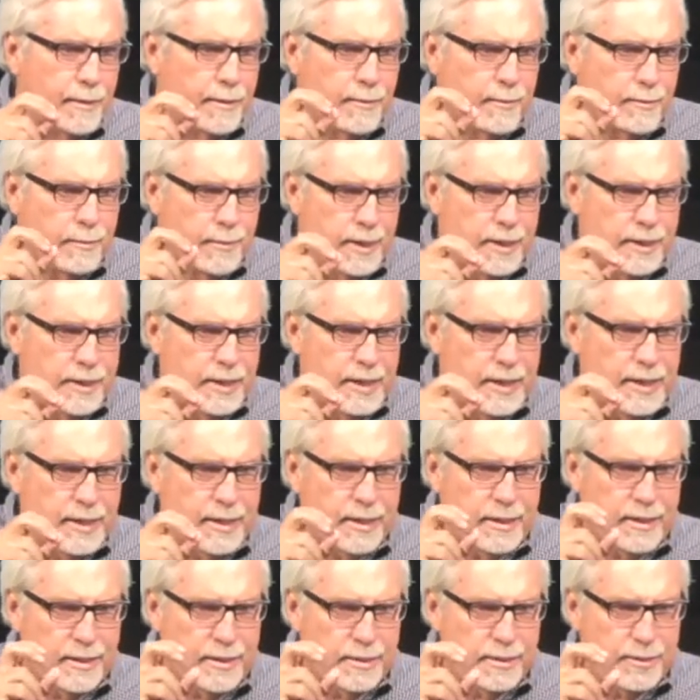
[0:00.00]
Monday,
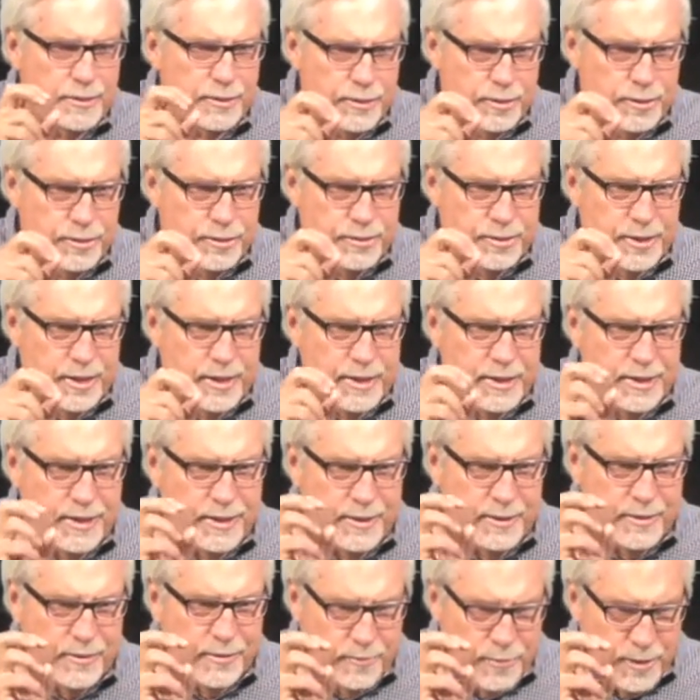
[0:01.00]
Tuesday,
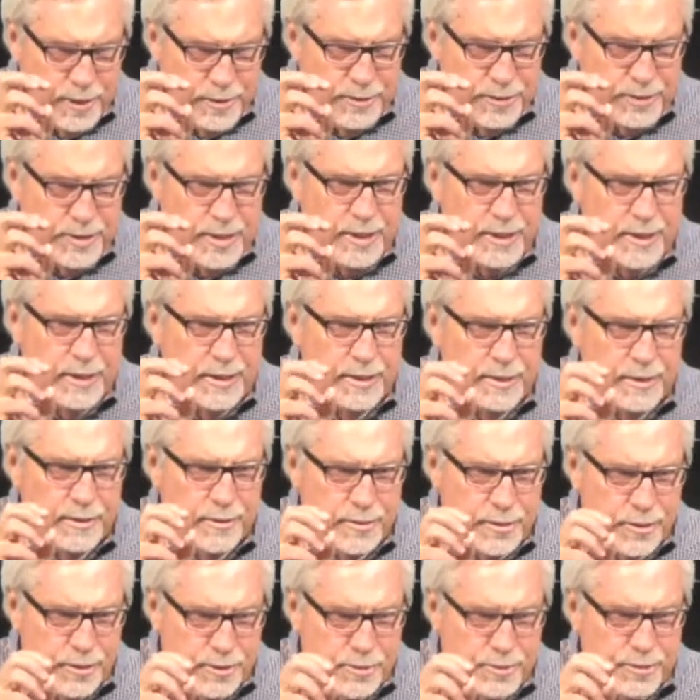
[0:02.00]
Wednesday,
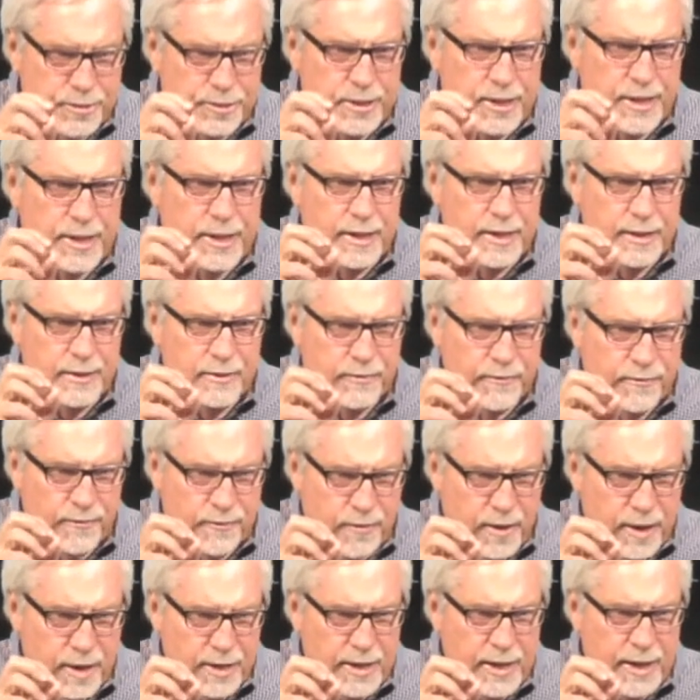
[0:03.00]
Thursday,
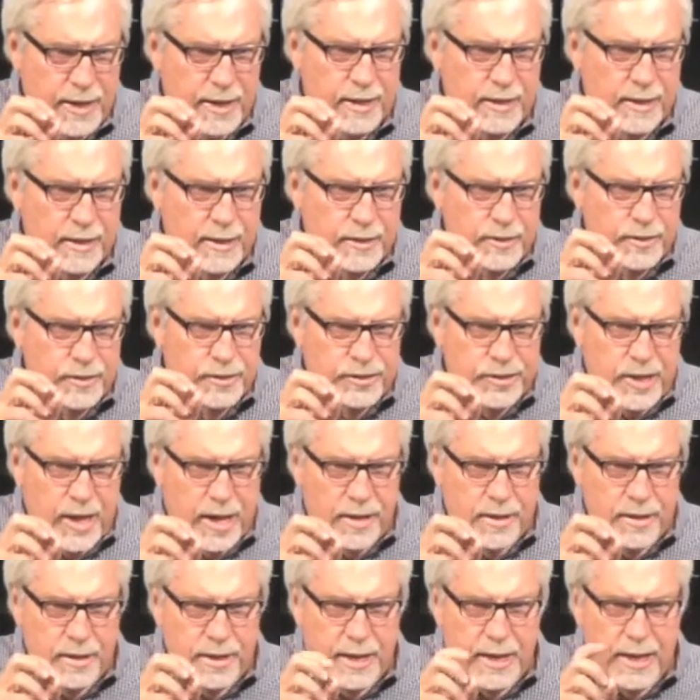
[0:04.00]
Friday,
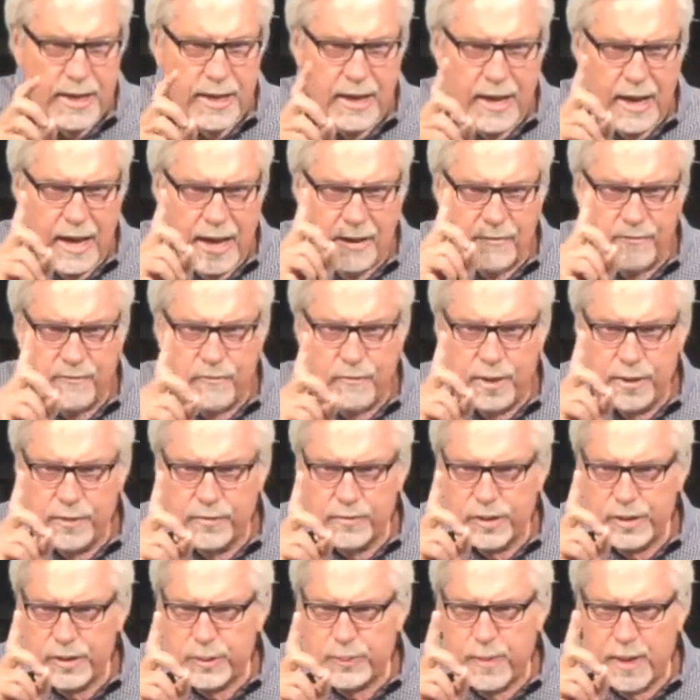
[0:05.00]
Saturday, have one
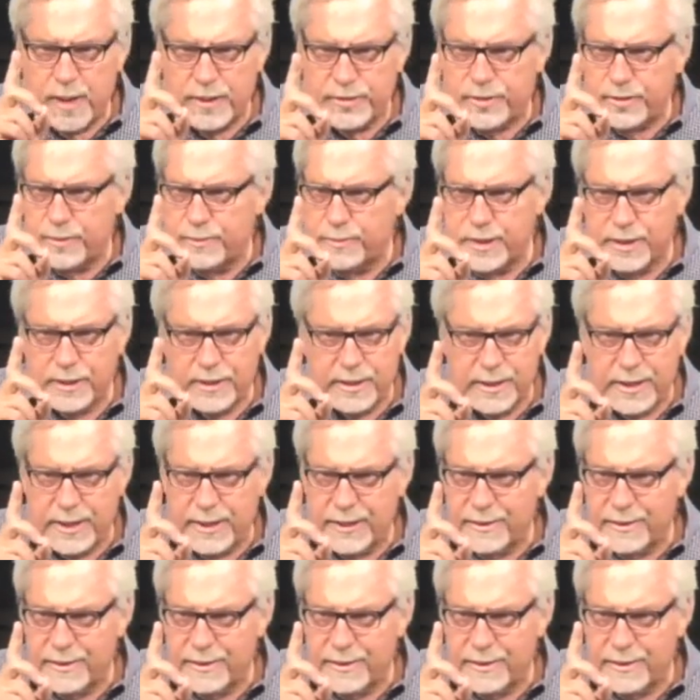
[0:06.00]
responsibility